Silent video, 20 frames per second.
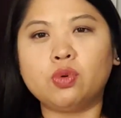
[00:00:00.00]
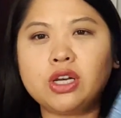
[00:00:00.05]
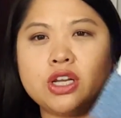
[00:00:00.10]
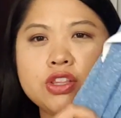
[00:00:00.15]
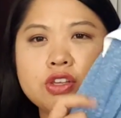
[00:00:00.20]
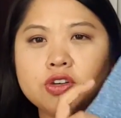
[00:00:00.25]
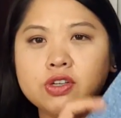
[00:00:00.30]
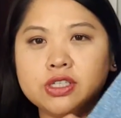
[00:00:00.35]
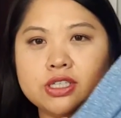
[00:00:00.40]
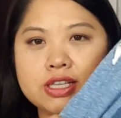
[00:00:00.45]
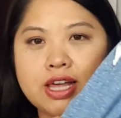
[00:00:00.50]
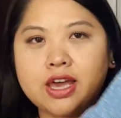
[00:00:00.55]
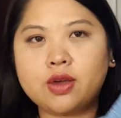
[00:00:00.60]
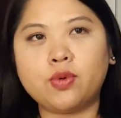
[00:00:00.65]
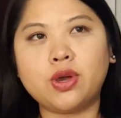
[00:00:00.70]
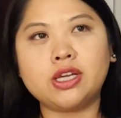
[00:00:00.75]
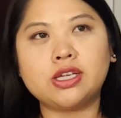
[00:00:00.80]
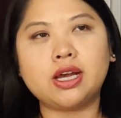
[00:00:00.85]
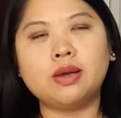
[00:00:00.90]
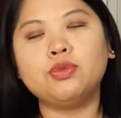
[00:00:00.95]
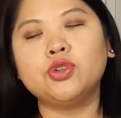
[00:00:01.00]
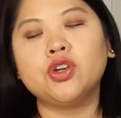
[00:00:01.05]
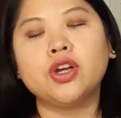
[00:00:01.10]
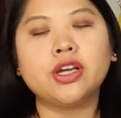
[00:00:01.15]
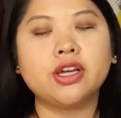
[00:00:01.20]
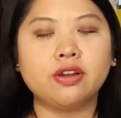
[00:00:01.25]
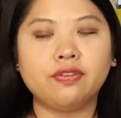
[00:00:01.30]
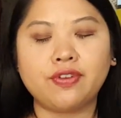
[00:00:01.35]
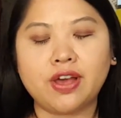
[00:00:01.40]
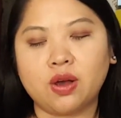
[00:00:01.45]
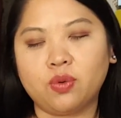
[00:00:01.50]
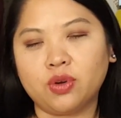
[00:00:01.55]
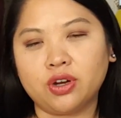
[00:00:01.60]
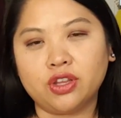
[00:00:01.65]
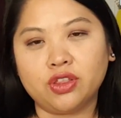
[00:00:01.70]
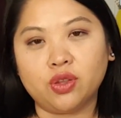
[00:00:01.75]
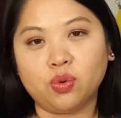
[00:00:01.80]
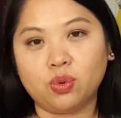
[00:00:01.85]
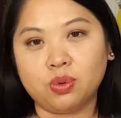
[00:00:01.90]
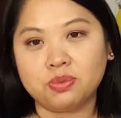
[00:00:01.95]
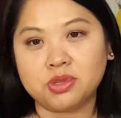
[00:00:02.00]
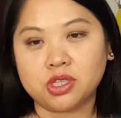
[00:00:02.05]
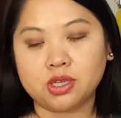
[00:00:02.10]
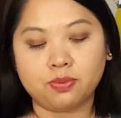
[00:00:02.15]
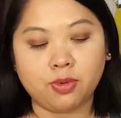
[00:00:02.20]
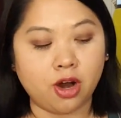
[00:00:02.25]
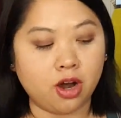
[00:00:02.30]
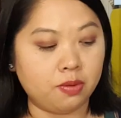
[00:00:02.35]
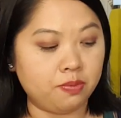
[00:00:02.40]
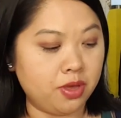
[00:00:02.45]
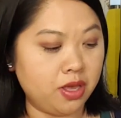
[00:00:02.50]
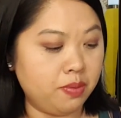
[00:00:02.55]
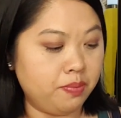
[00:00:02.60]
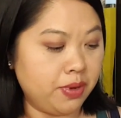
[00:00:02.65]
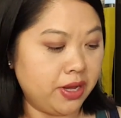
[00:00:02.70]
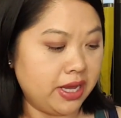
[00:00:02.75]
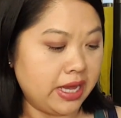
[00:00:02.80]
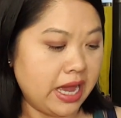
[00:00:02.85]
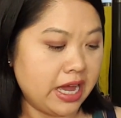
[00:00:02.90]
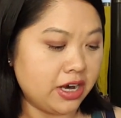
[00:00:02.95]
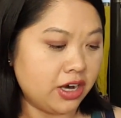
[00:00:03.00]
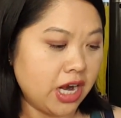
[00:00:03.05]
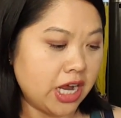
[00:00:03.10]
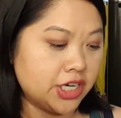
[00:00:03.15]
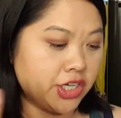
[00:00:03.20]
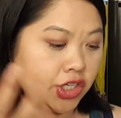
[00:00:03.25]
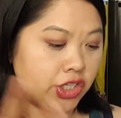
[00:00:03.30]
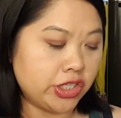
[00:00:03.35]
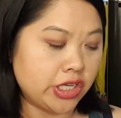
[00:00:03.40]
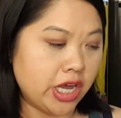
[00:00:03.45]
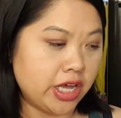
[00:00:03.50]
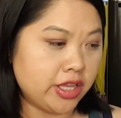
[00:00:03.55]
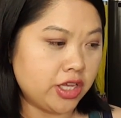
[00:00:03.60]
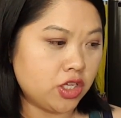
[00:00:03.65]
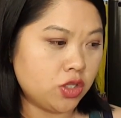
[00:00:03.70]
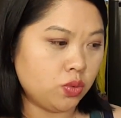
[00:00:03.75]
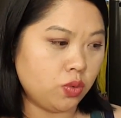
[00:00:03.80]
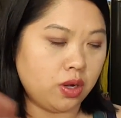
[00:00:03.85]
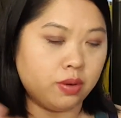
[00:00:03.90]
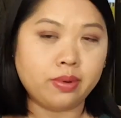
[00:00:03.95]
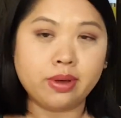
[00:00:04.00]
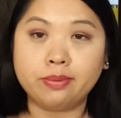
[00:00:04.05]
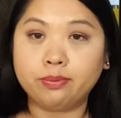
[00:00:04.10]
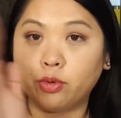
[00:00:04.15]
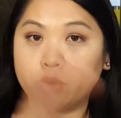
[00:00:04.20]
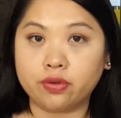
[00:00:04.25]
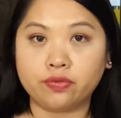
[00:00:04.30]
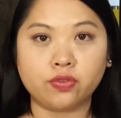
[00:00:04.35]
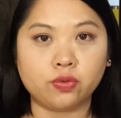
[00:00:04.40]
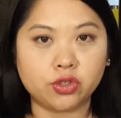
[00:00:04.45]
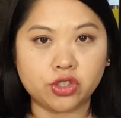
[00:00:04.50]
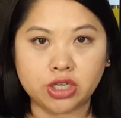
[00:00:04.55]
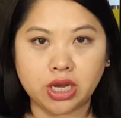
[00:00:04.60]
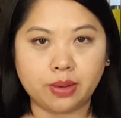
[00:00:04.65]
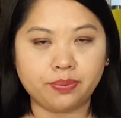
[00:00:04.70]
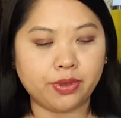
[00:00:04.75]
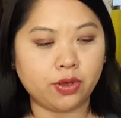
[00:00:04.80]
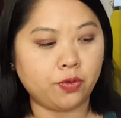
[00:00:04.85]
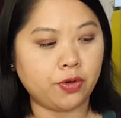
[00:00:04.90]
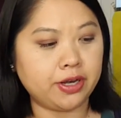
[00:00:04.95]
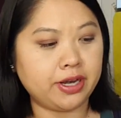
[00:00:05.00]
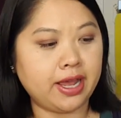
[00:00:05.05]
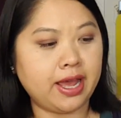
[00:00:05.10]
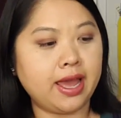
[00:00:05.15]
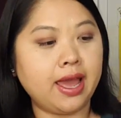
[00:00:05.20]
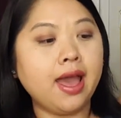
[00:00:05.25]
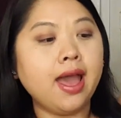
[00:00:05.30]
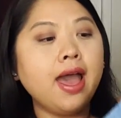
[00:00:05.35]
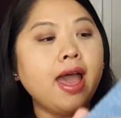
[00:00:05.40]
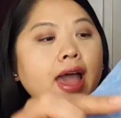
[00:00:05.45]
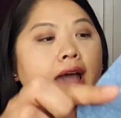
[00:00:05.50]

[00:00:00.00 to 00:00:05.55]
one of those lightweight i'm sure i could have found one in the women's department but i don't know i just saw this while my boyfriend was shopping one day